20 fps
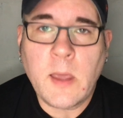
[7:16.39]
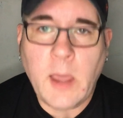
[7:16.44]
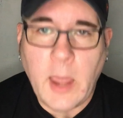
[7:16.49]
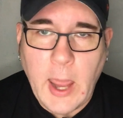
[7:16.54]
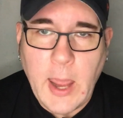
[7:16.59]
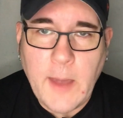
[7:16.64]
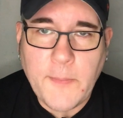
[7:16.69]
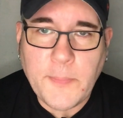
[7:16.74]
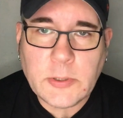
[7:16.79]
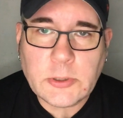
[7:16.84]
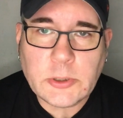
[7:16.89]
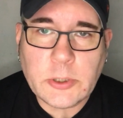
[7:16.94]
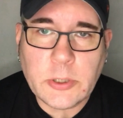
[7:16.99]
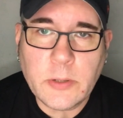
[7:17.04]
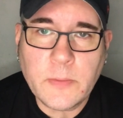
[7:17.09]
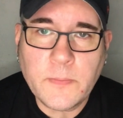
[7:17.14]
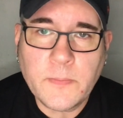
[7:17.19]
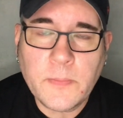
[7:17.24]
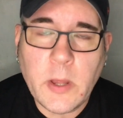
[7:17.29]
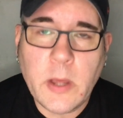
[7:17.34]

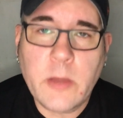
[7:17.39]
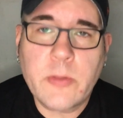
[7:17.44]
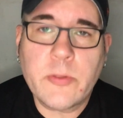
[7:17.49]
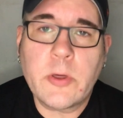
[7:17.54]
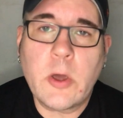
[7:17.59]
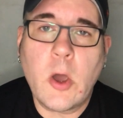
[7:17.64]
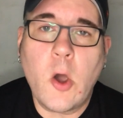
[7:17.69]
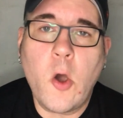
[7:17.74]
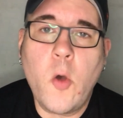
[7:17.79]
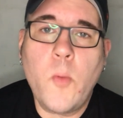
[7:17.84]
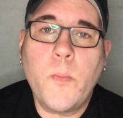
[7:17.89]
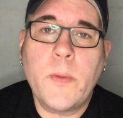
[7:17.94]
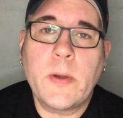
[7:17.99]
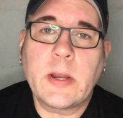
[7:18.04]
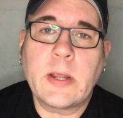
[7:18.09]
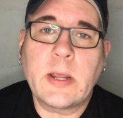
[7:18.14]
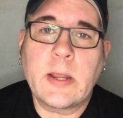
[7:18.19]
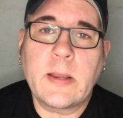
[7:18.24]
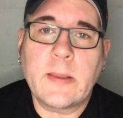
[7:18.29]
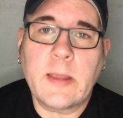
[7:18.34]
Aperture is the
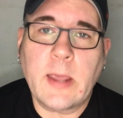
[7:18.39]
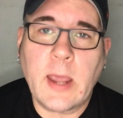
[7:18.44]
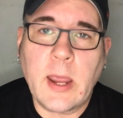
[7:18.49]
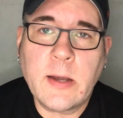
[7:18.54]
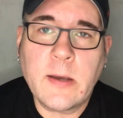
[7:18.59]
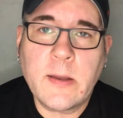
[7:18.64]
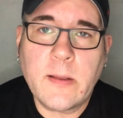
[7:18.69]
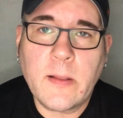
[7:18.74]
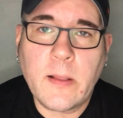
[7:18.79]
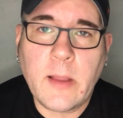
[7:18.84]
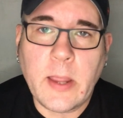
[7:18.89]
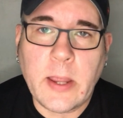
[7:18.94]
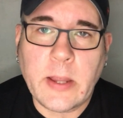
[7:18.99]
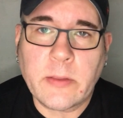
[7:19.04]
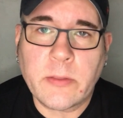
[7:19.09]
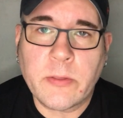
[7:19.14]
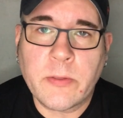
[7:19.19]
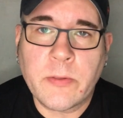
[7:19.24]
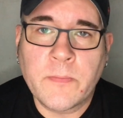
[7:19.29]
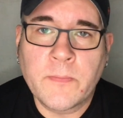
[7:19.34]
opening in the end of the
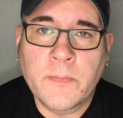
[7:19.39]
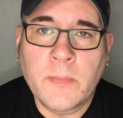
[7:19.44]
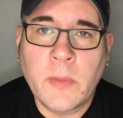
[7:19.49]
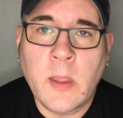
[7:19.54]
lens.